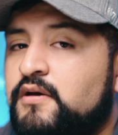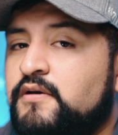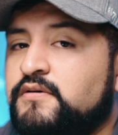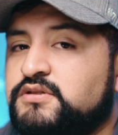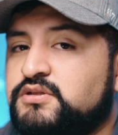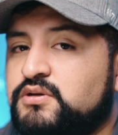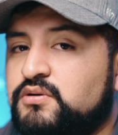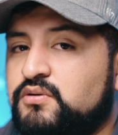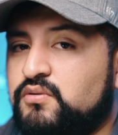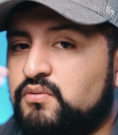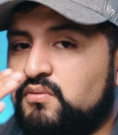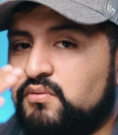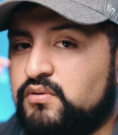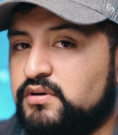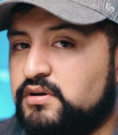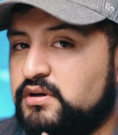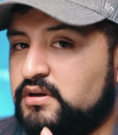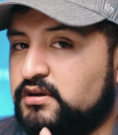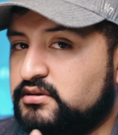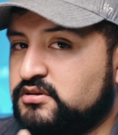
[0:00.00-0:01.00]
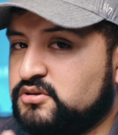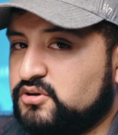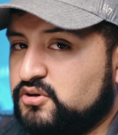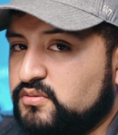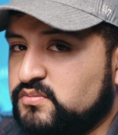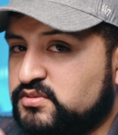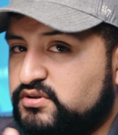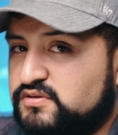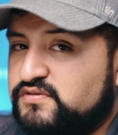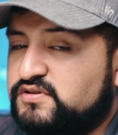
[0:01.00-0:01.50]
so in
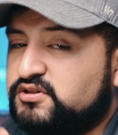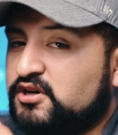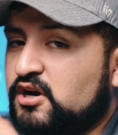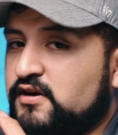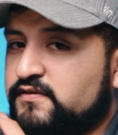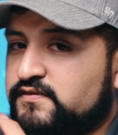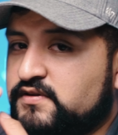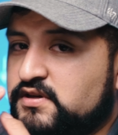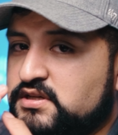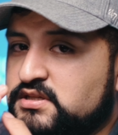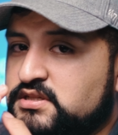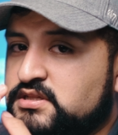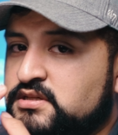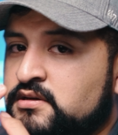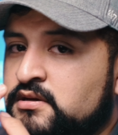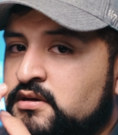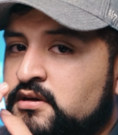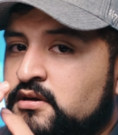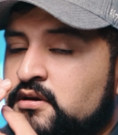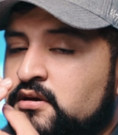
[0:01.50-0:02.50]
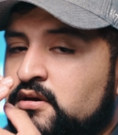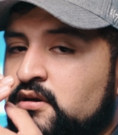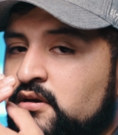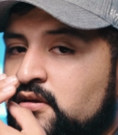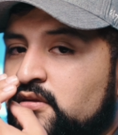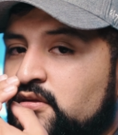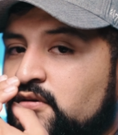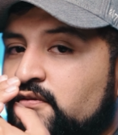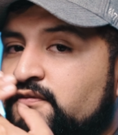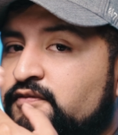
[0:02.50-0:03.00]
terms of softness,
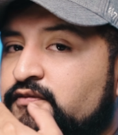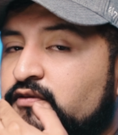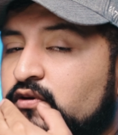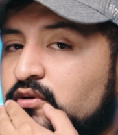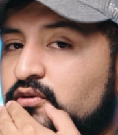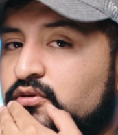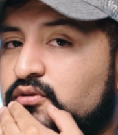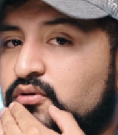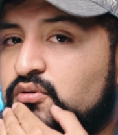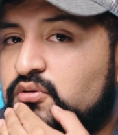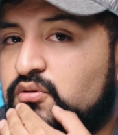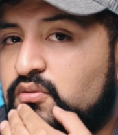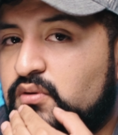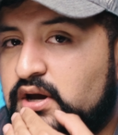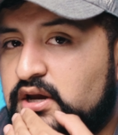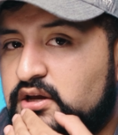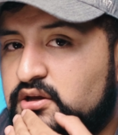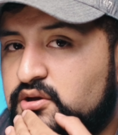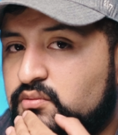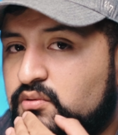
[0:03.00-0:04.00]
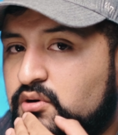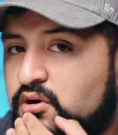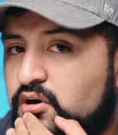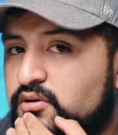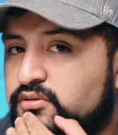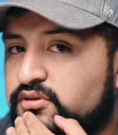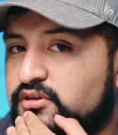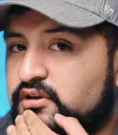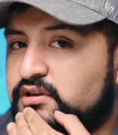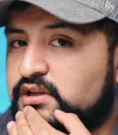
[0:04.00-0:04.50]
the further away you
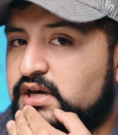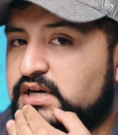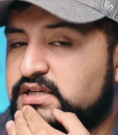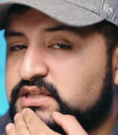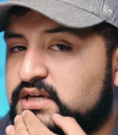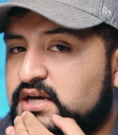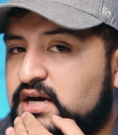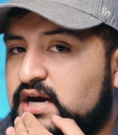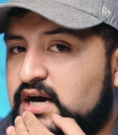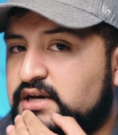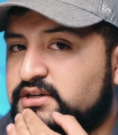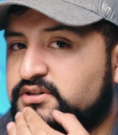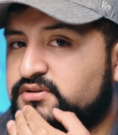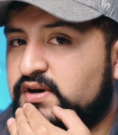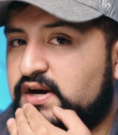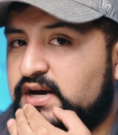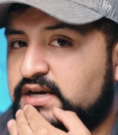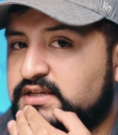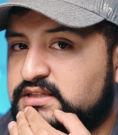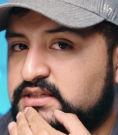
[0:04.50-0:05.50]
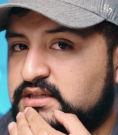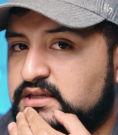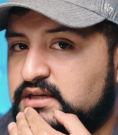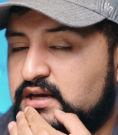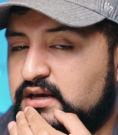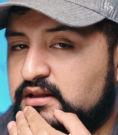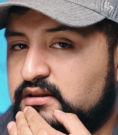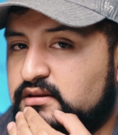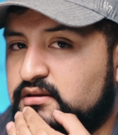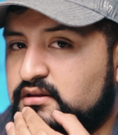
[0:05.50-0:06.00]
are, the less
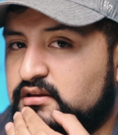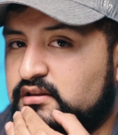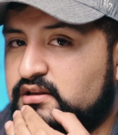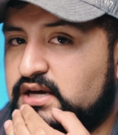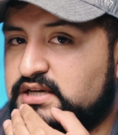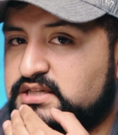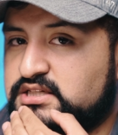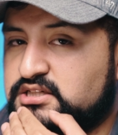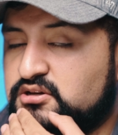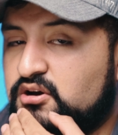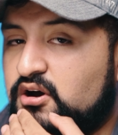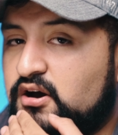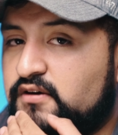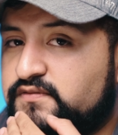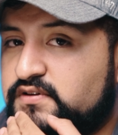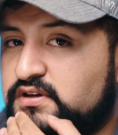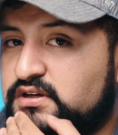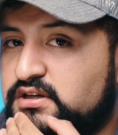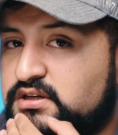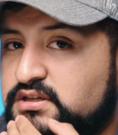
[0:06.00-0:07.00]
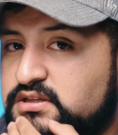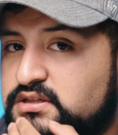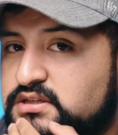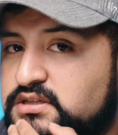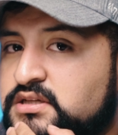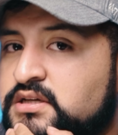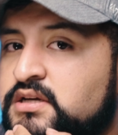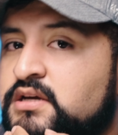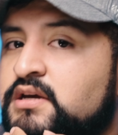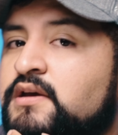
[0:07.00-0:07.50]
contrasty and the less soft it
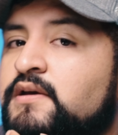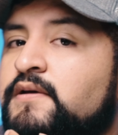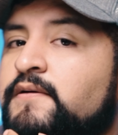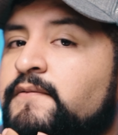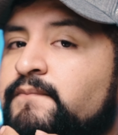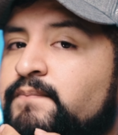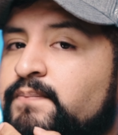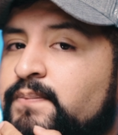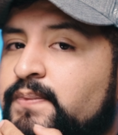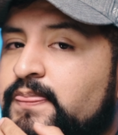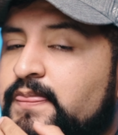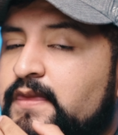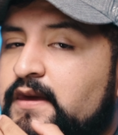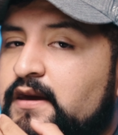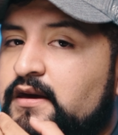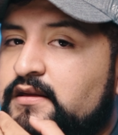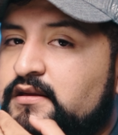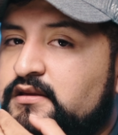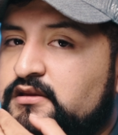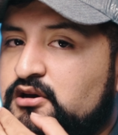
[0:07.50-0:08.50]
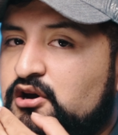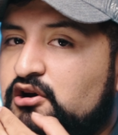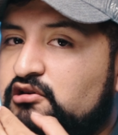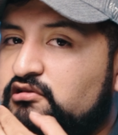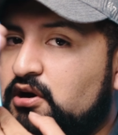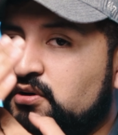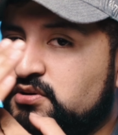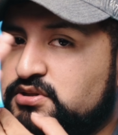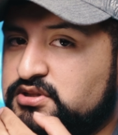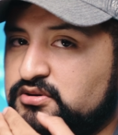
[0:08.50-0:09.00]
is. And then the
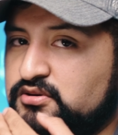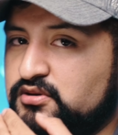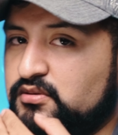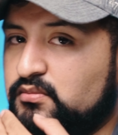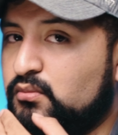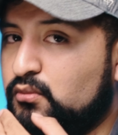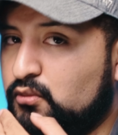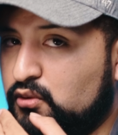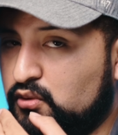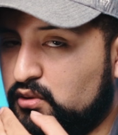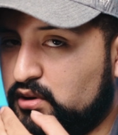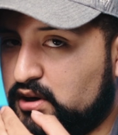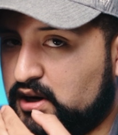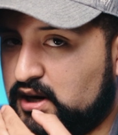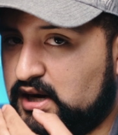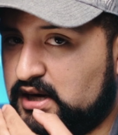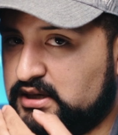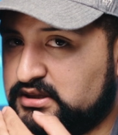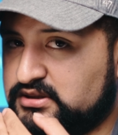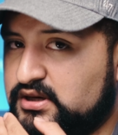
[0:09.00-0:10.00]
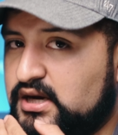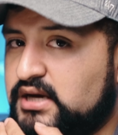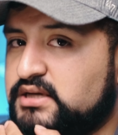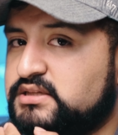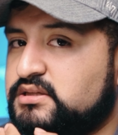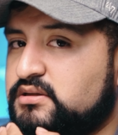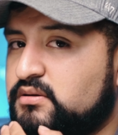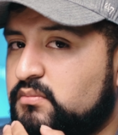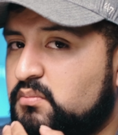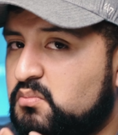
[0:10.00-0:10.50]
closer, the more
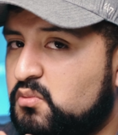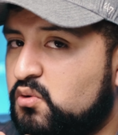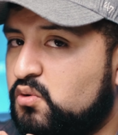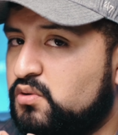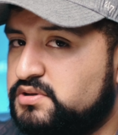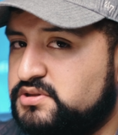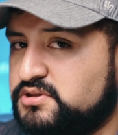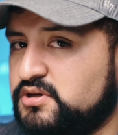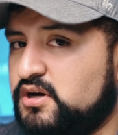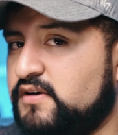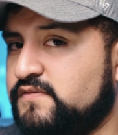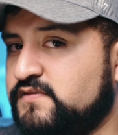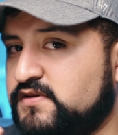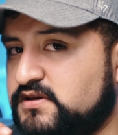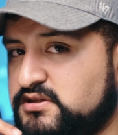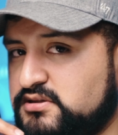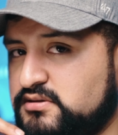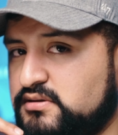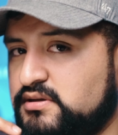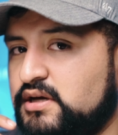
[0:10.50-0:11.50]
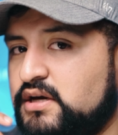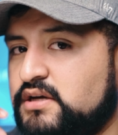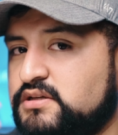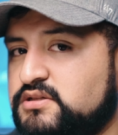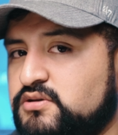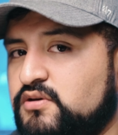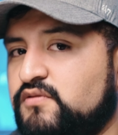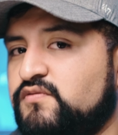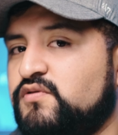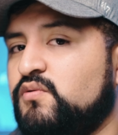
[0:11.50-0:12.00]
contrast and the more softness you get.
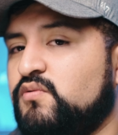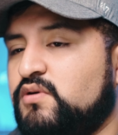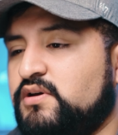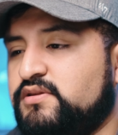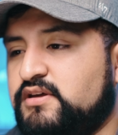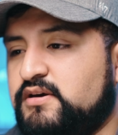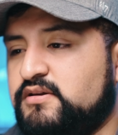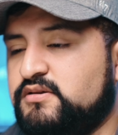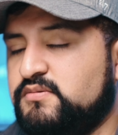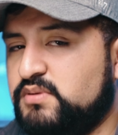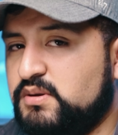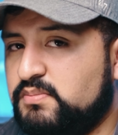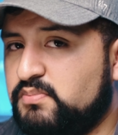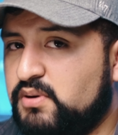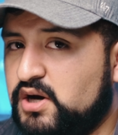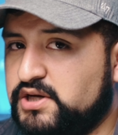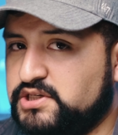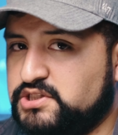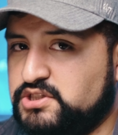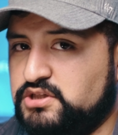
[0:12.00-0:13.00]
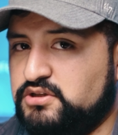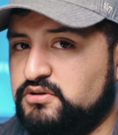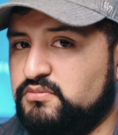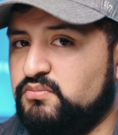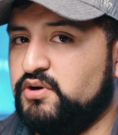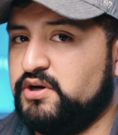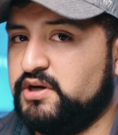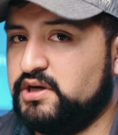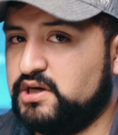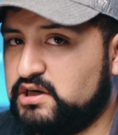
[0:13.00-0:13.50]
So if you want that to be punchy, you
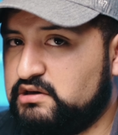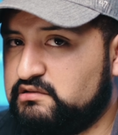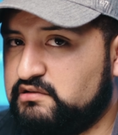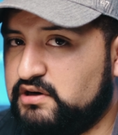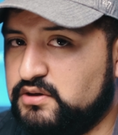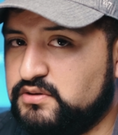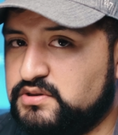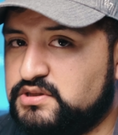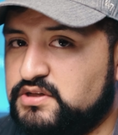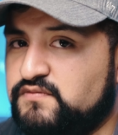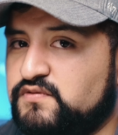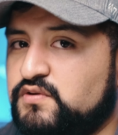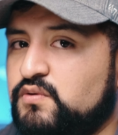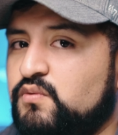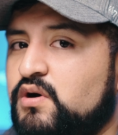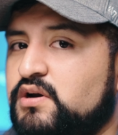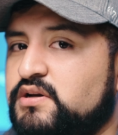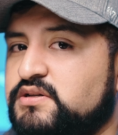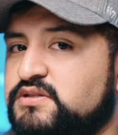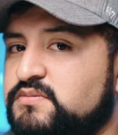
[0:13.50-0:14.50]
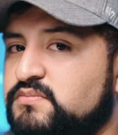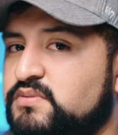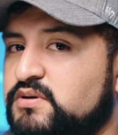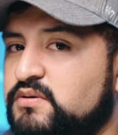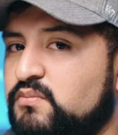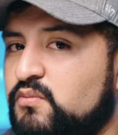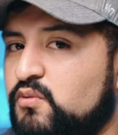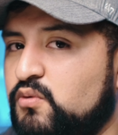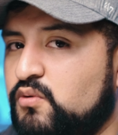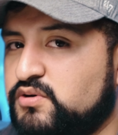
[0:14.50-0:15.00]
bring it close. If you want it to be
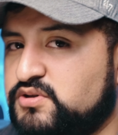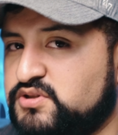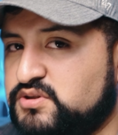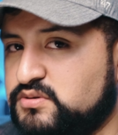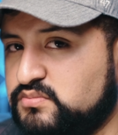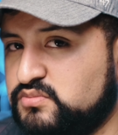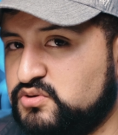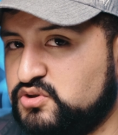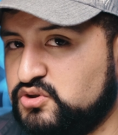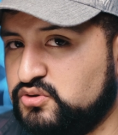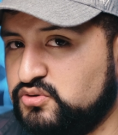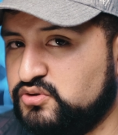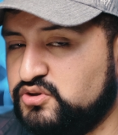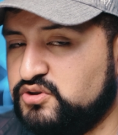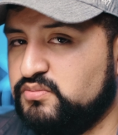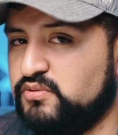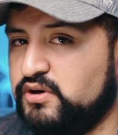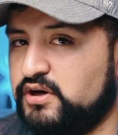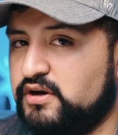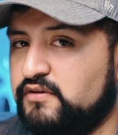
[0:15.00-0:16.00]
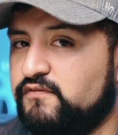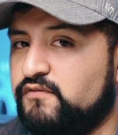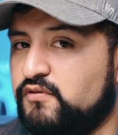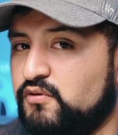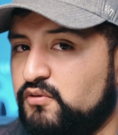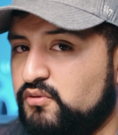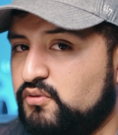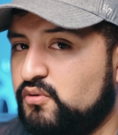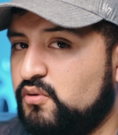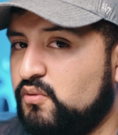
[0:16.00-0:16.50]
more subdued, you bring it
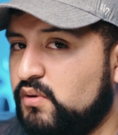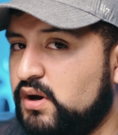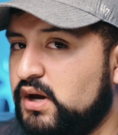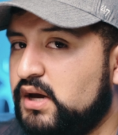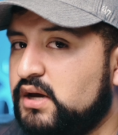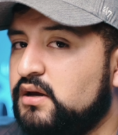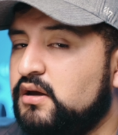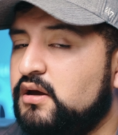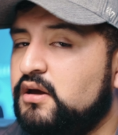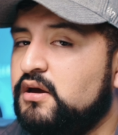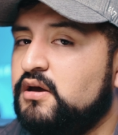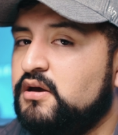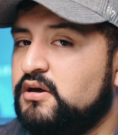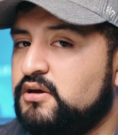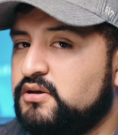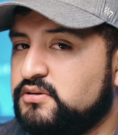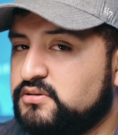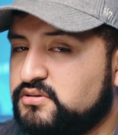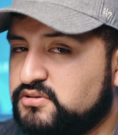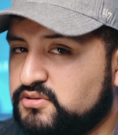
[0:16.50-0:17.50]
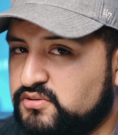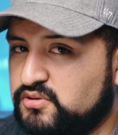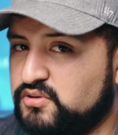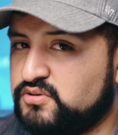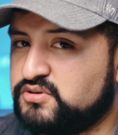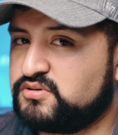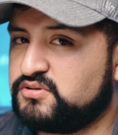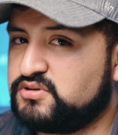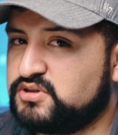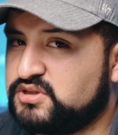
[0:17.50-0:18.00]
further away. So
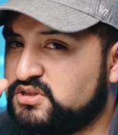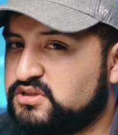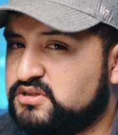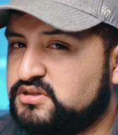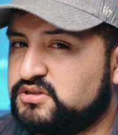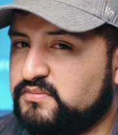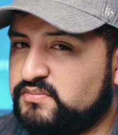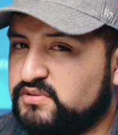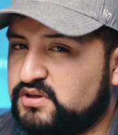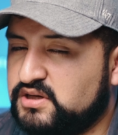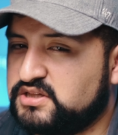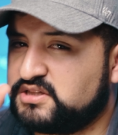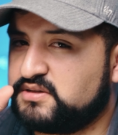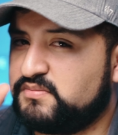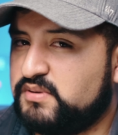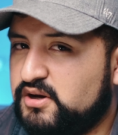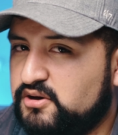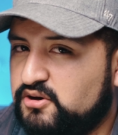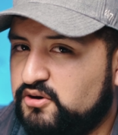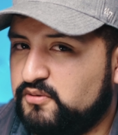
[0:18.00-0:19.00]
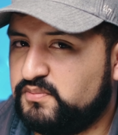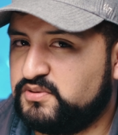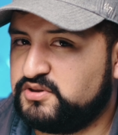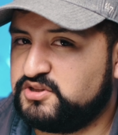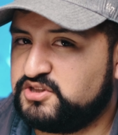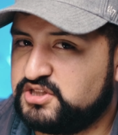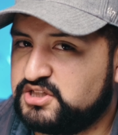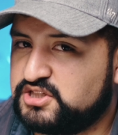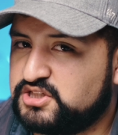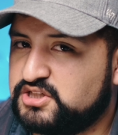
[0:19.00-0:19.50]
those are just some things about your
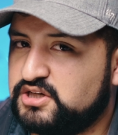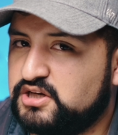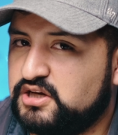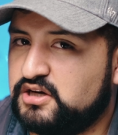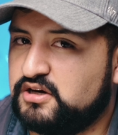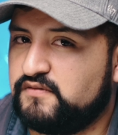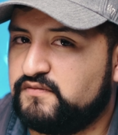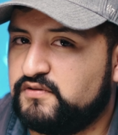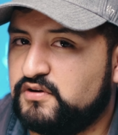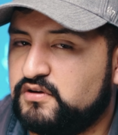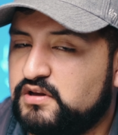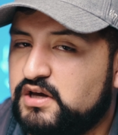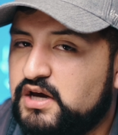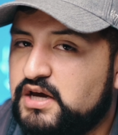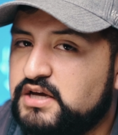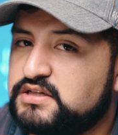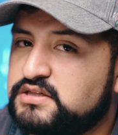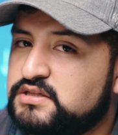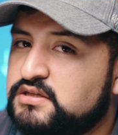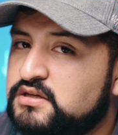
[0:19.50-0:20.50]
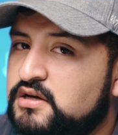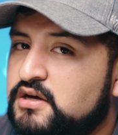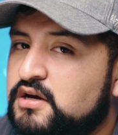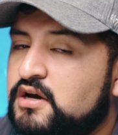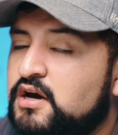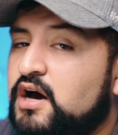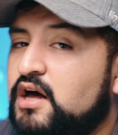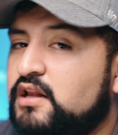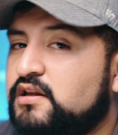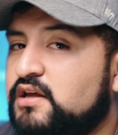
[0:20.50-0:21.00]
positioning of your lights.
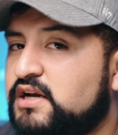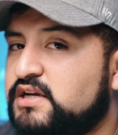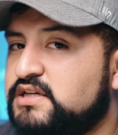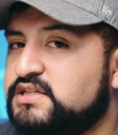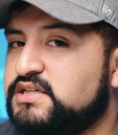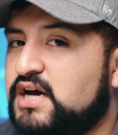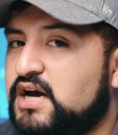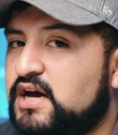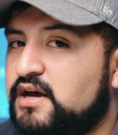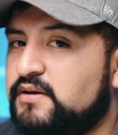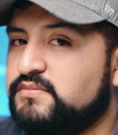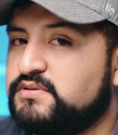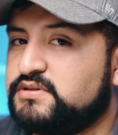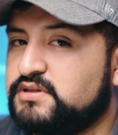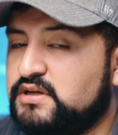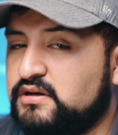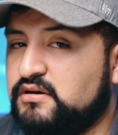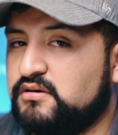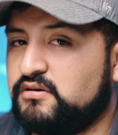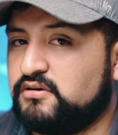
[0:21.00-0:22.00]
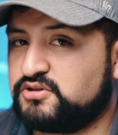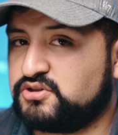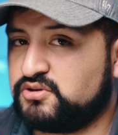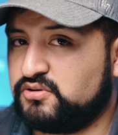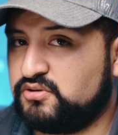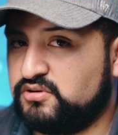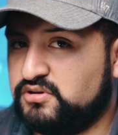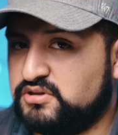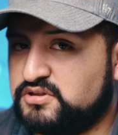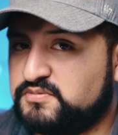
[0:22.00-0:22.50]
A lot of times, and I'll show
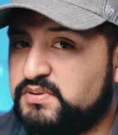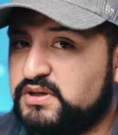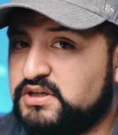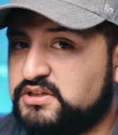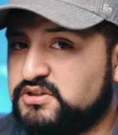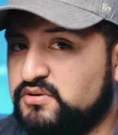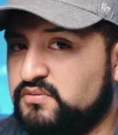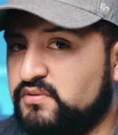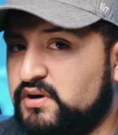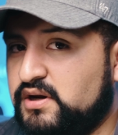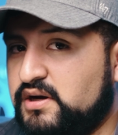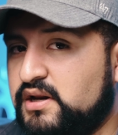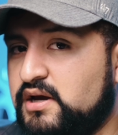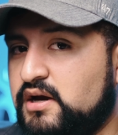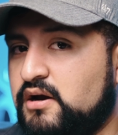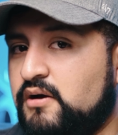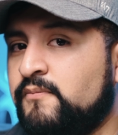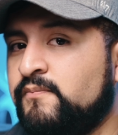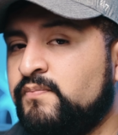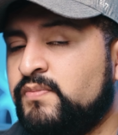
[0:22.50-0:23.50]
you this picture right now,